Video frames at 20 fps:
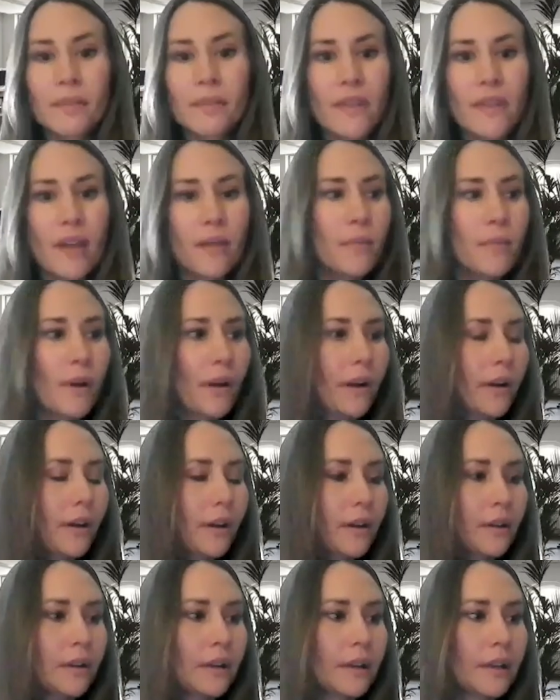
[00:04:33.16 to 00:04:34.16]
some of them
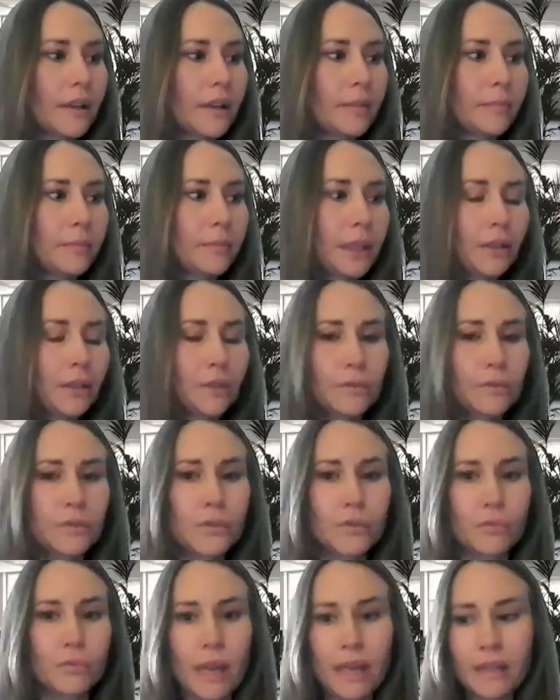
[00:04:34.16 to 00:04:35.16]
are, um, you know,
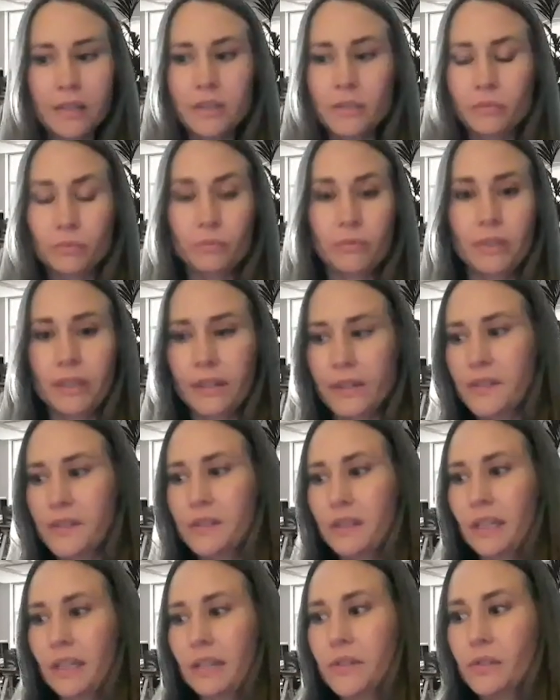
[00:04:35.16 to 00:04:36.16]
direct real
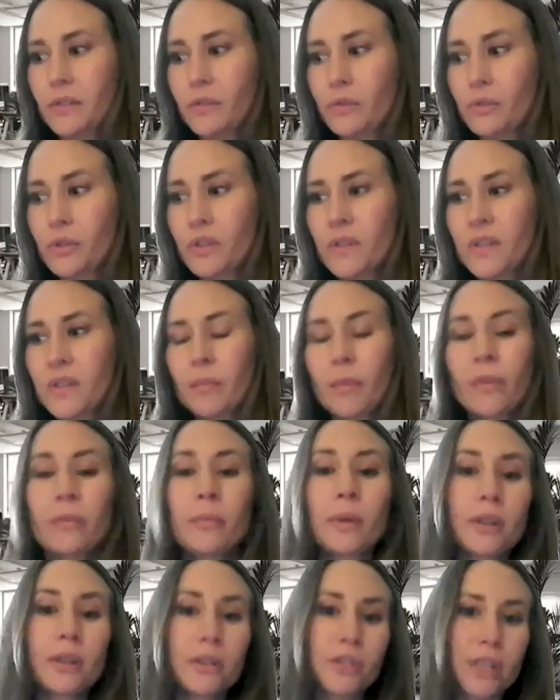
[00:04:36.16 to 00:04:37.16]
estate solutions. Some of
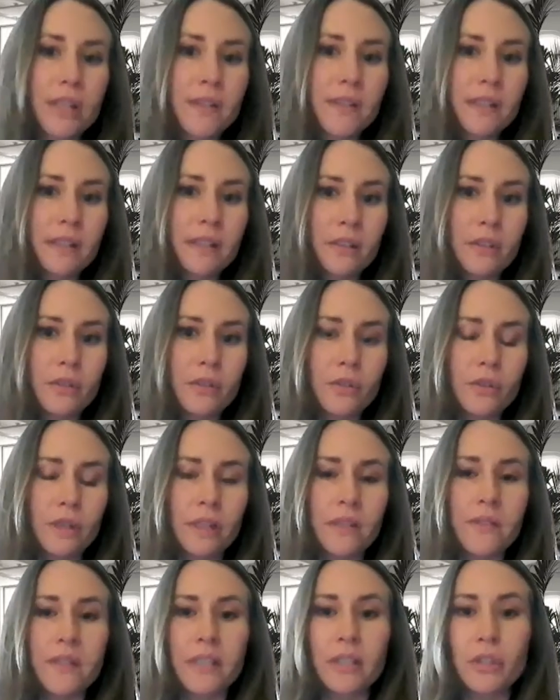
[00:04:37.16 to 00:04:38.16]
them are adjacent
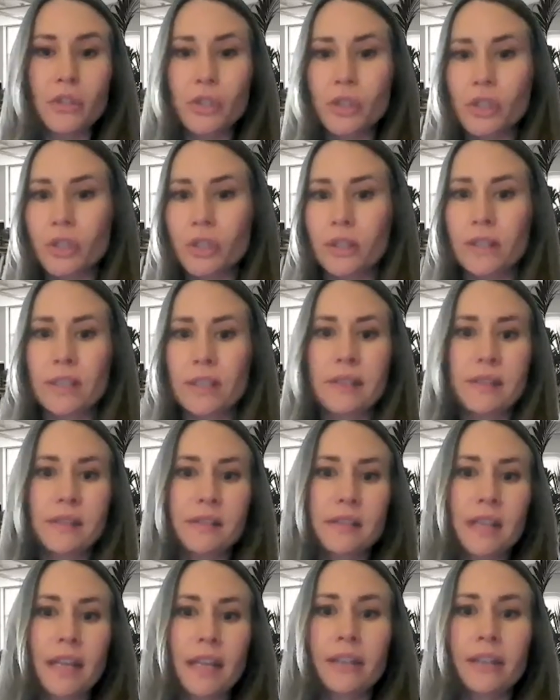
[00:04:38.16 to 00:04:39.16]
industries:
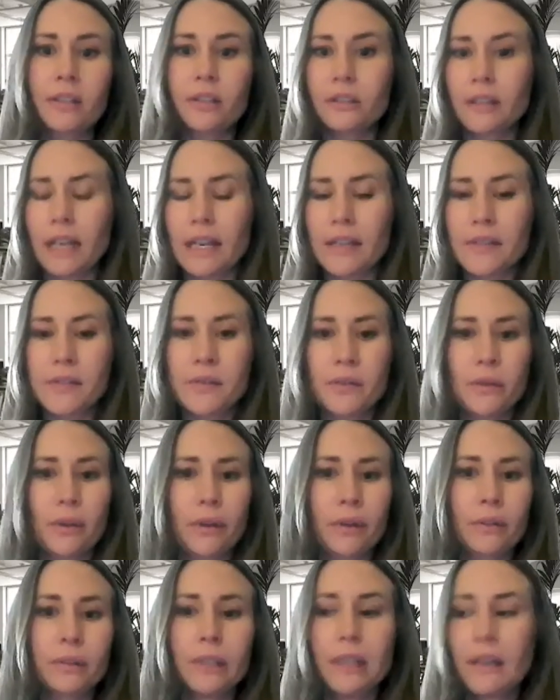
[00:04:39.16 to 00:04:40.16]
insurance, title,
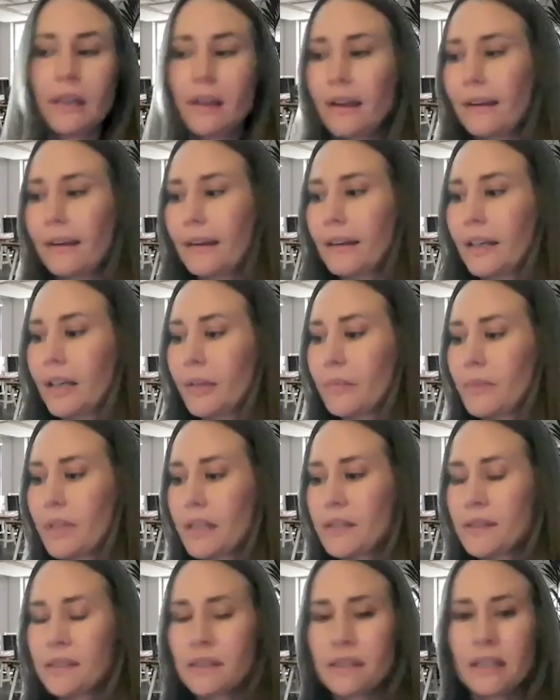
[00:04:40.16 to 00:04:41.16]
escrow. Um,
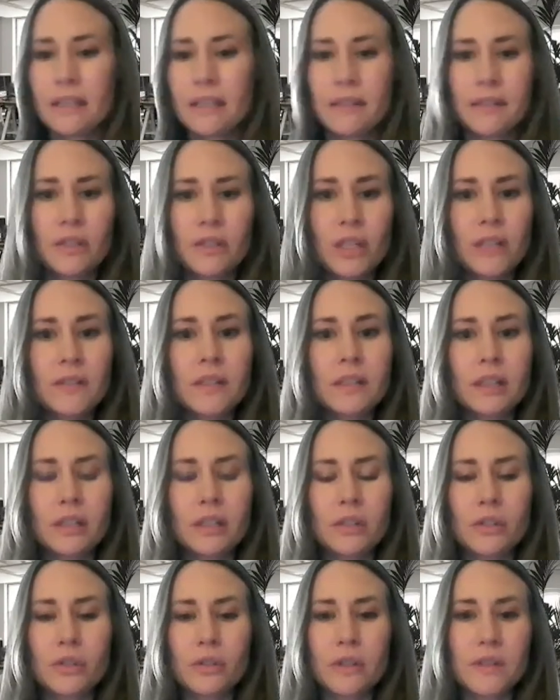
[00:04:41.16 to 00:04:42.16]
these these adjacent
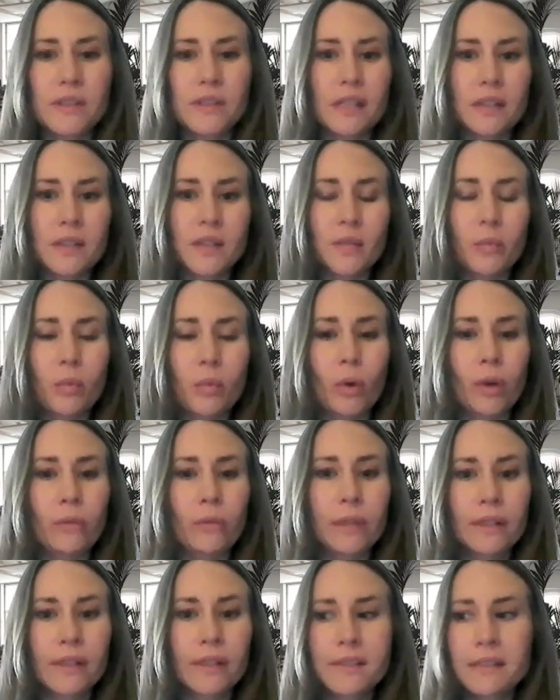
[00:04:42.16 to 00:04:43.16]
industries that
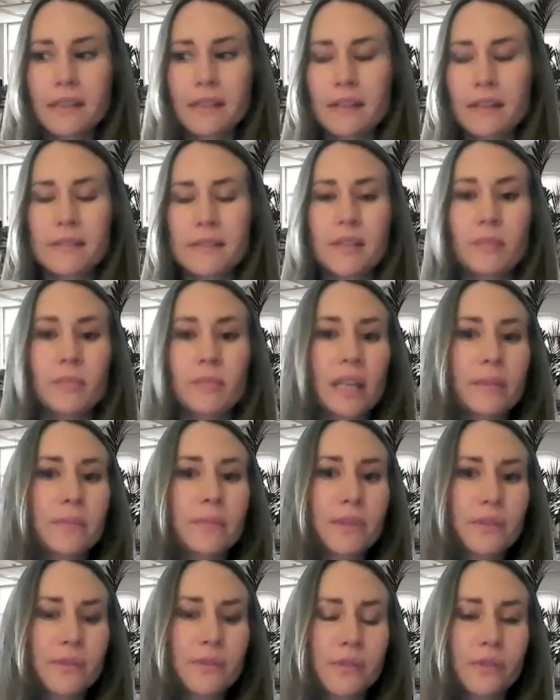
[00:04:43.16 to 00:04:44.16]
support real estate.
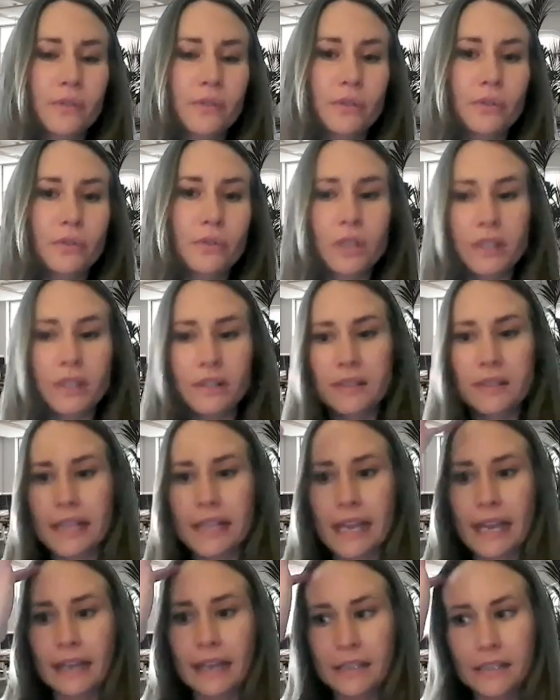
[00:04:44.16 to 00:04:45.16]
Sometimes they're solutions
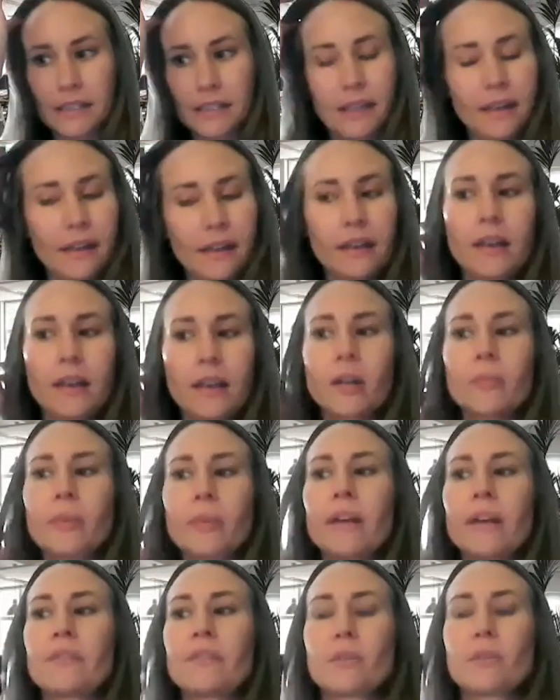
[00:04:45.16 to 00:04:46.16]
that
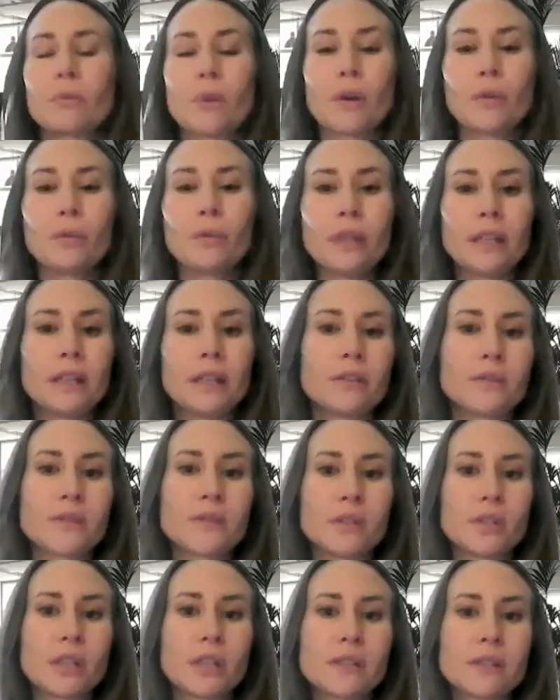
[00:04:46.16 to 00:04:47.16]
um, have grown in
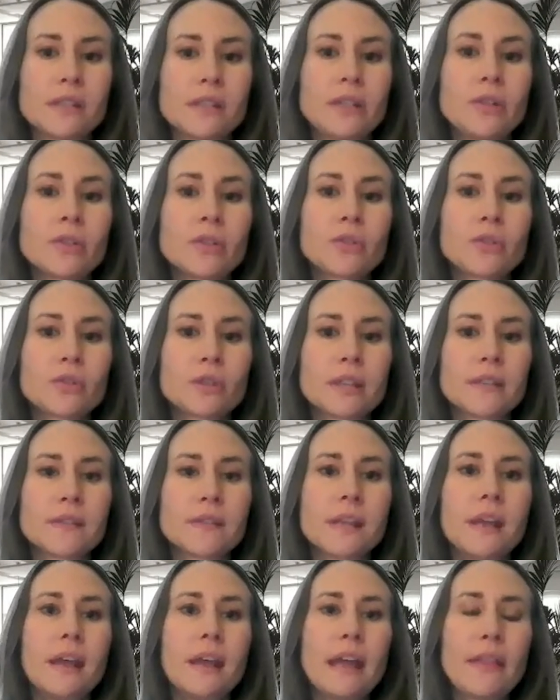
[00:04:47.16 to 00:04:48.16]
those adjacent
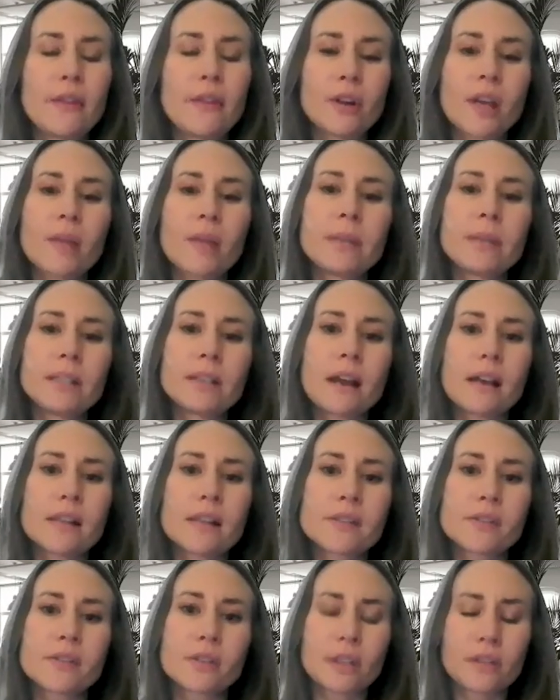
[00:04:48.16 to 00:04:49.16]
industries, and they're coming to
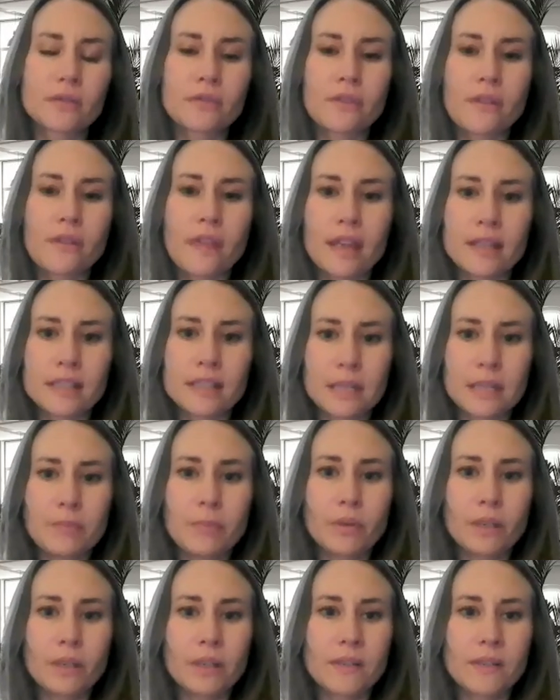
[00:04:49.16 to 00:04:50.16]
us looking for that
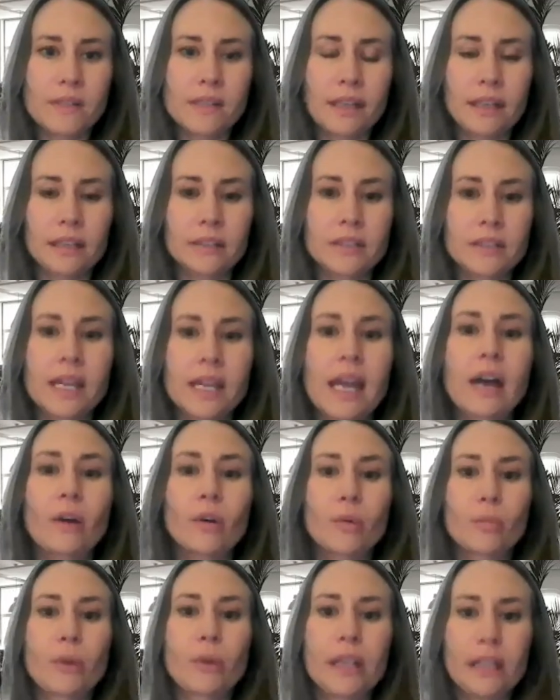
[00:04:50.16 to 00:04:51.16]
deeper insight into
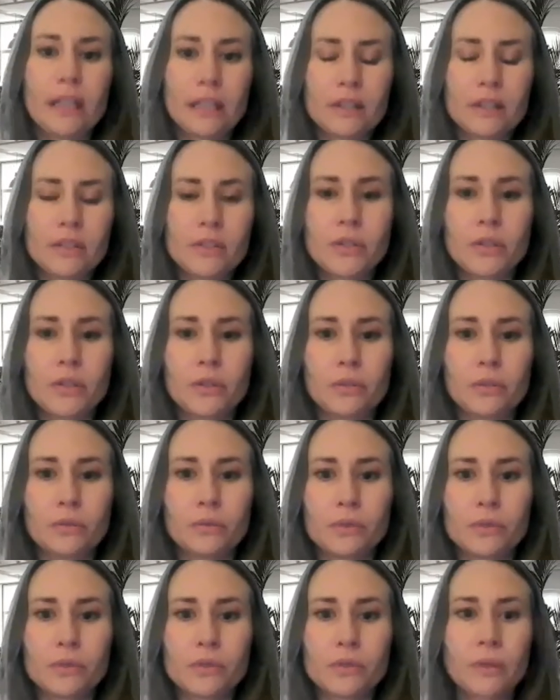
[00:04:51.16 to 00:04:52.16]
how to break
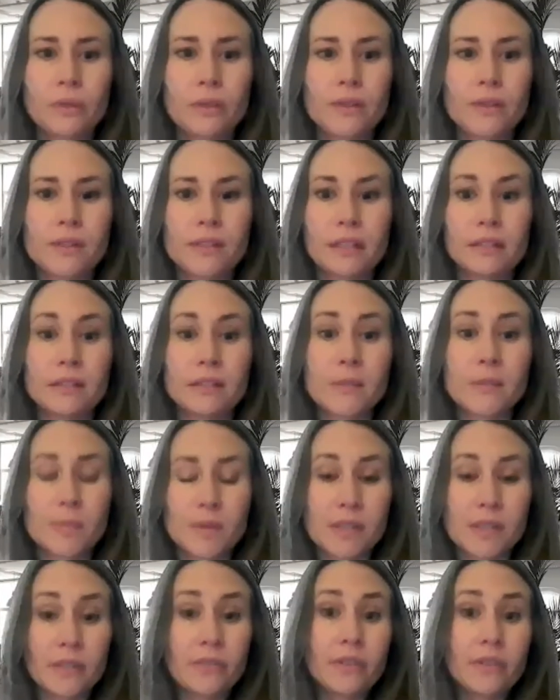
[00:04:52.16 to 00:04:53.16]
into to real estate and
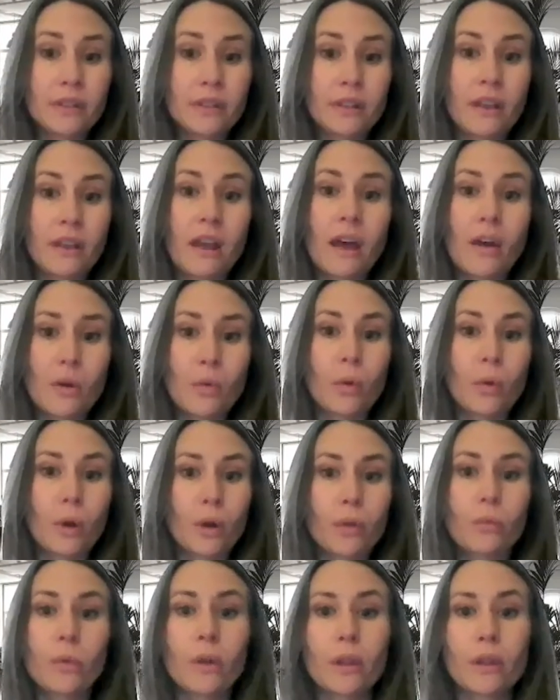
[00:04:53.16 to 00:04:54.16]
specifically how to
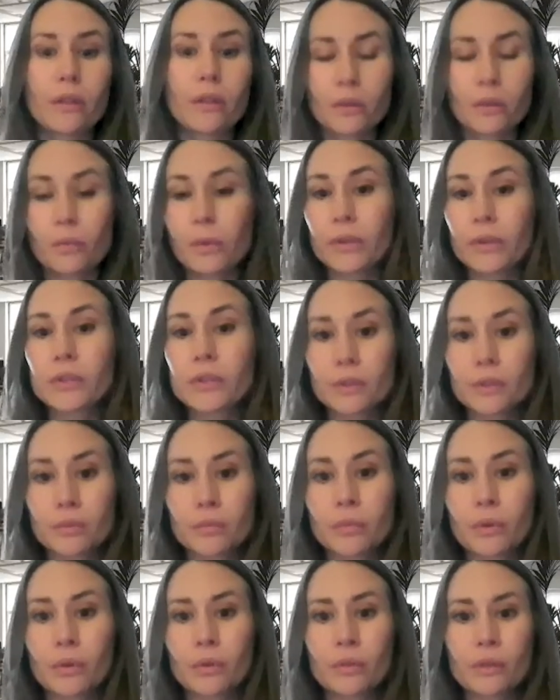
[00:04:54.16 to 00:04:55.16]
work with the realtor
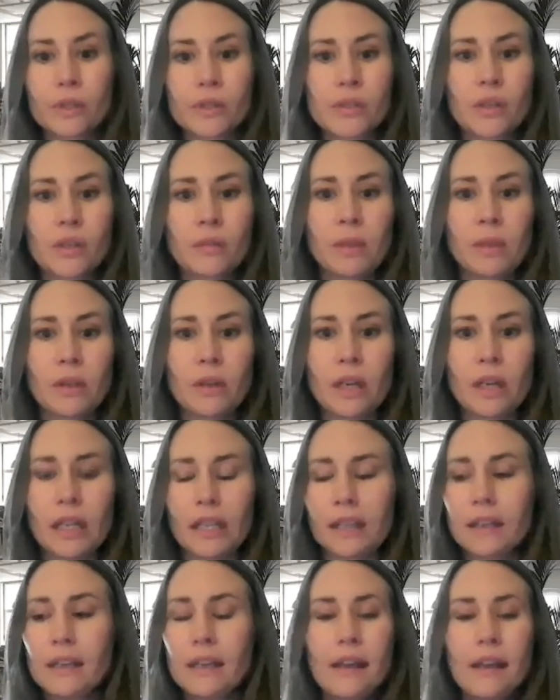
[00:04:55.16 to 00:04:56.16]
and brokerage
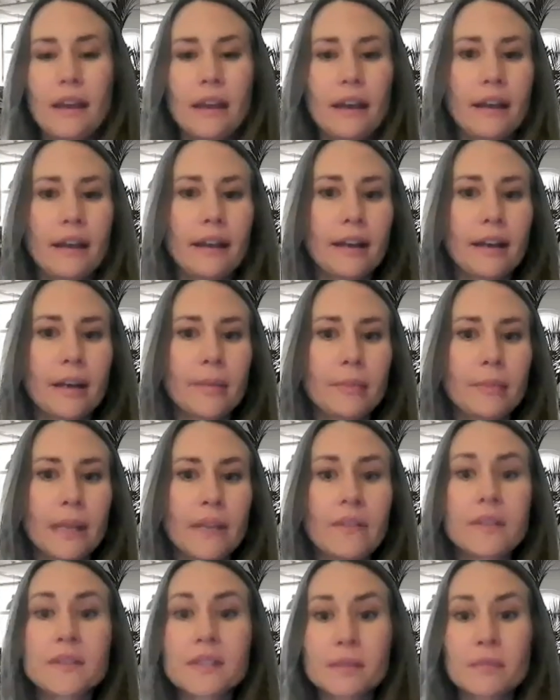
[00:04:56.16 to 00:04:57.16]
community um,
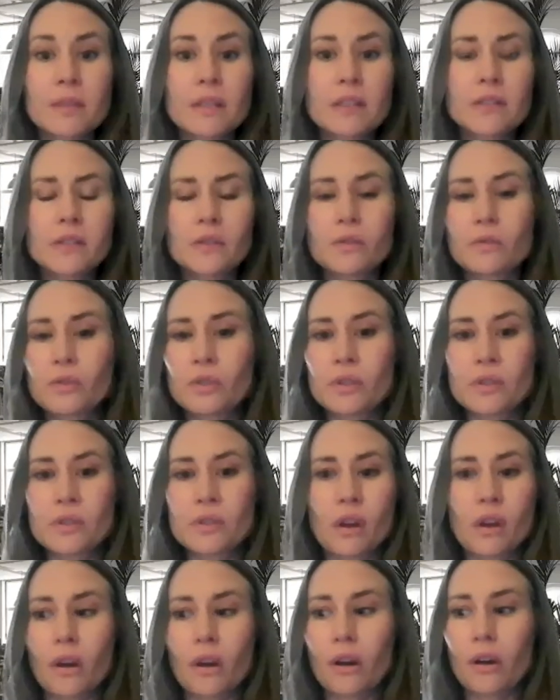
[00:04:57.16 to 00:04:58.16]
and then some of these
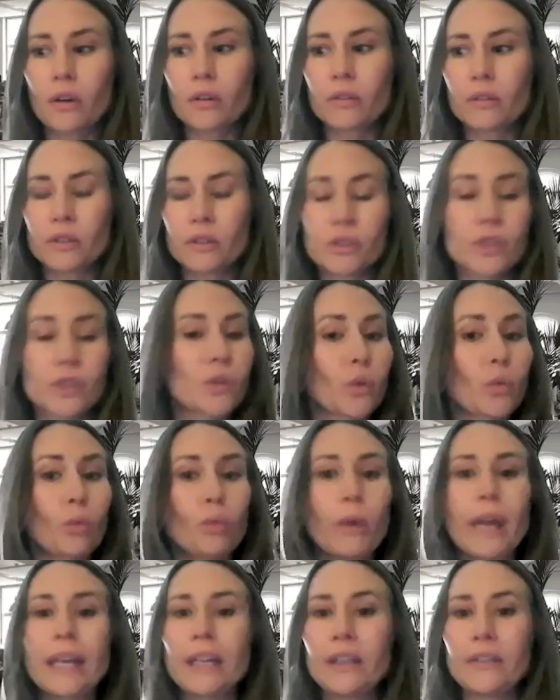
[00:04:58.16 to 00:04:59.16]
solutions are just a
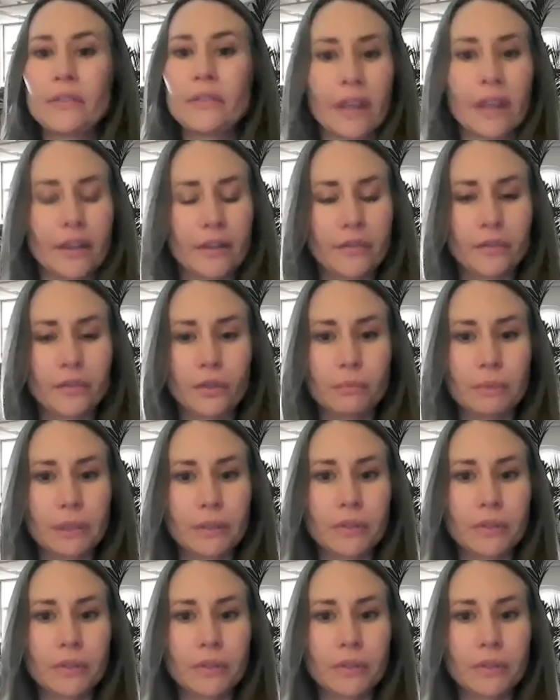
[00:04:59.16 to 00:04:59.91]
ready fit for